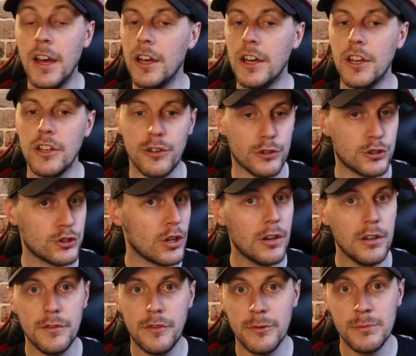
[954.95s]
You're starting
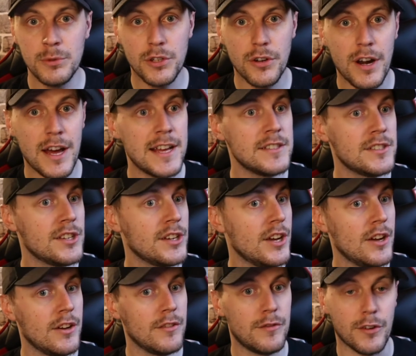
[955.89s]
from scratch.
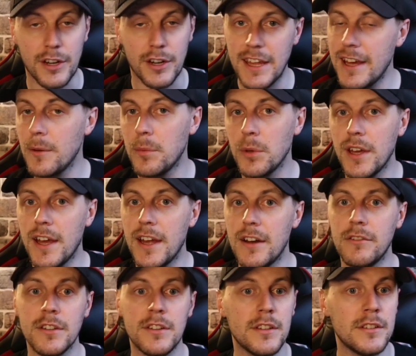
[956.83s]
Forget about
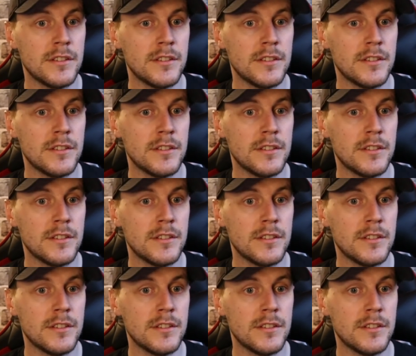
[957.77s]
everything.